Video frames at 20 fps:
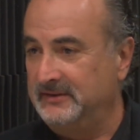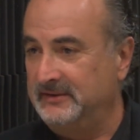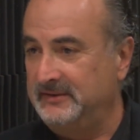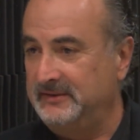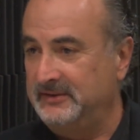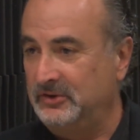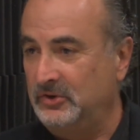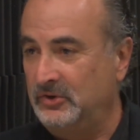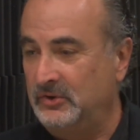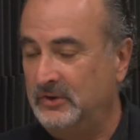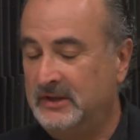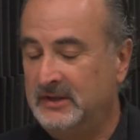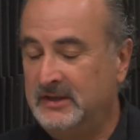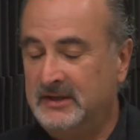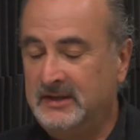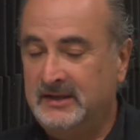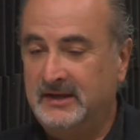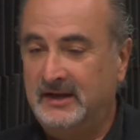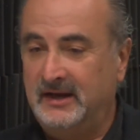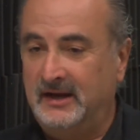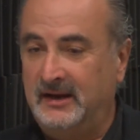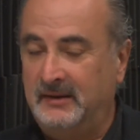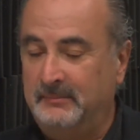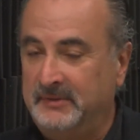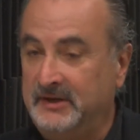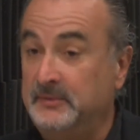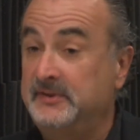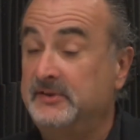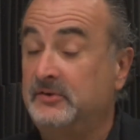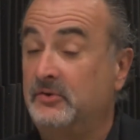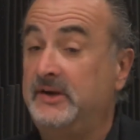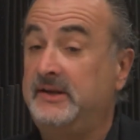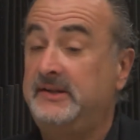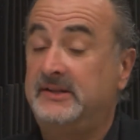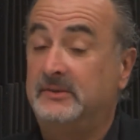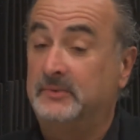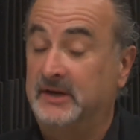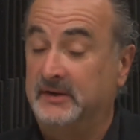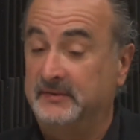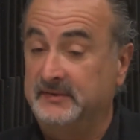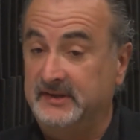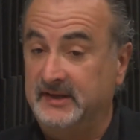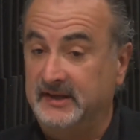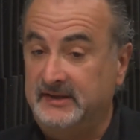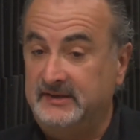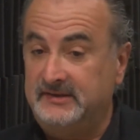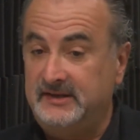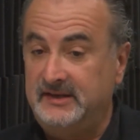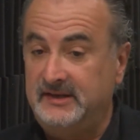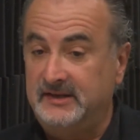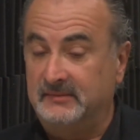So, but it was crazy when I was 19.